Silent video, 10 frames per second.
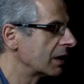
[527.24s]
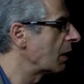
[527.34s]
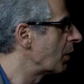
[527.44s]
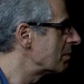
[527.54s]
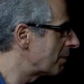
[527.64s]

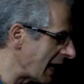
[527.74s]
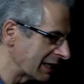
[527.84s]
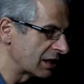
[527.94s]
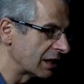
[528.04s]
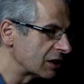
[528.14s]
they went
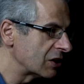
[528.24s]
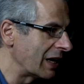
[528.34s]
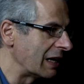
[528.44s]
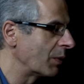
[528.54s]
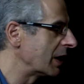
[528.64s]
back to the
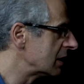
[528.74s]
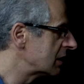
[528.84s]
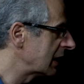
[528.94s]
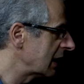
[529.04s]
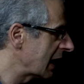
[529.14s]
site where
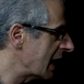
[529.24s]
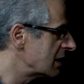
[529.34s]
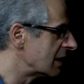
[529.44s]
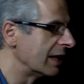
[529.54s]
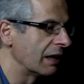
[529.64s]
this thing had
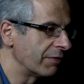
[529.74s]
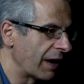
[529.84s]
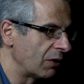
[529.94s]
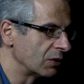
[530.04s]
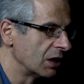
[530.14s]
landed, and they
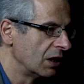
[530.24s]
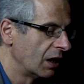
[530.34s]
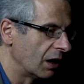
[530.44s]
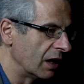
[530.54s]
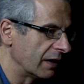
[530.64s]
found
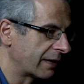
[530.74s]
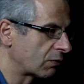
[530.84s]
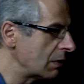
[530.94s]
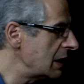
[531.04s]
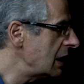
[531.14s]

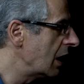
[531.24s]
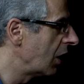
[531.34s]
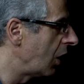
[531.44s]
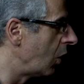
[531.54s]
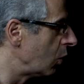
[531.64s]
3
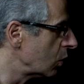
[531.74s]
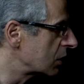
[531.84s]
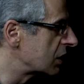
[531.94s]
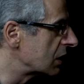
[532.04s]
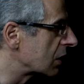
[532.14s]

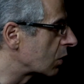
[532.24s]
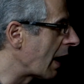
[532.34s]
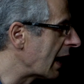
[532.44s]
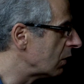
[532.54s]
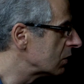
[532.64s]
holes in the
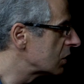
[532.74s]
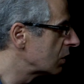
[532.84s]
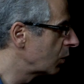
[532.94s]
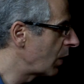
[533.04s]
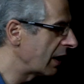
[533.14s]
ground
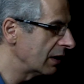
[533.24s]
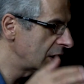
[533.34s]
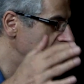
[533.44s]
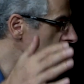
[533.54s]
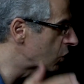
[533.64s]
where
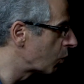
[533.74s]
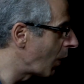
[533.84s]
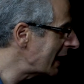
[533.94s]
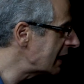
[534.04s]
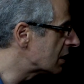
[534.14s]
huge
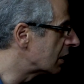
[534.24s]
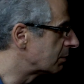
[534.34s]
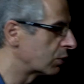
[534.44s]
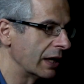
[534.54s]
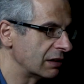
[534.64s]
weight
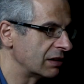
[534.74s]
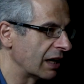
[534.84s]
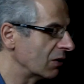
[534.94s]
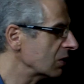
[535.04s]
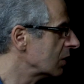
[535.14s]
had pressed
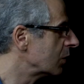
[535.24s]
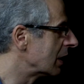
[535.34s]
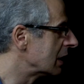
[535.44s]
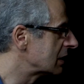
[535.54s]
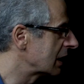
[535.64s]
down,
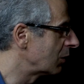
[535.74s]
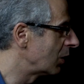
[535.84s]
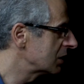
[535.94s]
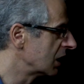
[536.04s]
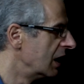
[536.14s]
where this thing
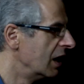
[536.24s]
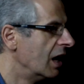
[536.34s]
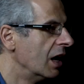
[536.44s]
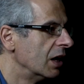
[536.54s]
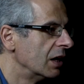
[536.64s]
was.
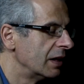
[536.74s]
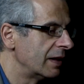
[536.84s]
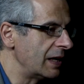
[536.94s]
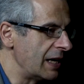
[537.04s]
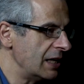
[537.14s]

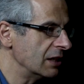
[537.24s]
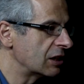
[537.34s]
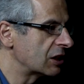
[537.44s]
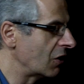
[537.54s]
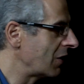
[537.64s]
The
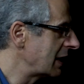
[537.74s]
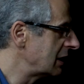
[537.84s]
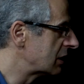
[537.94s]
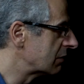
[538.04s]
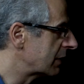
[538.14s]

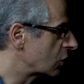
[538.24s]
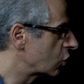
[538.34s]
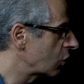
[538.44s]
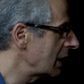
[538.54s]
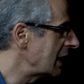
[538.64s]
insides of the
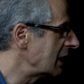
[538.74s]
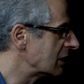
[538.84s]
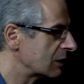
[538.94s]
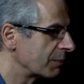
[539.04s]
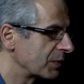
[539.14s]

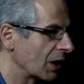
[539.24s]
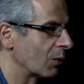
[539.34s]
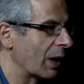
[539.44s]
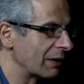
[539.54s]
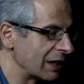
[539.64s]
trees
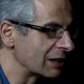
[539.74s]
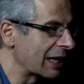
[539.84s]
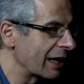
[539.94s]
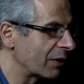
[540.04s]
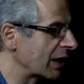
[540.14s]
around this
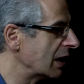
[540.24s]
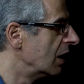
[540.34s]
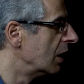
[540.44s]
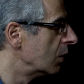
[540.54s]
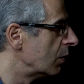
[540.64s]
clearing
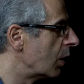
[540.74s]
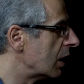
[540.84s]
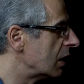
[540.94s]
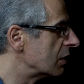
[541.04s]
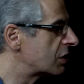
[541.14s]

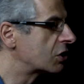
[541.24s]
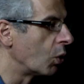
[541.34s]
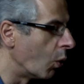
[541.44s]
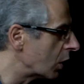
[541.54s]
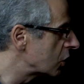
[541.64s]
were
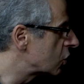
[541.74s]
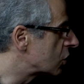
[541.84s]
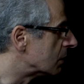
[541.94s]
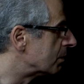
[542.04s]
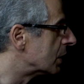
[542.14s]

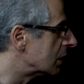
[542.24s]
scorched and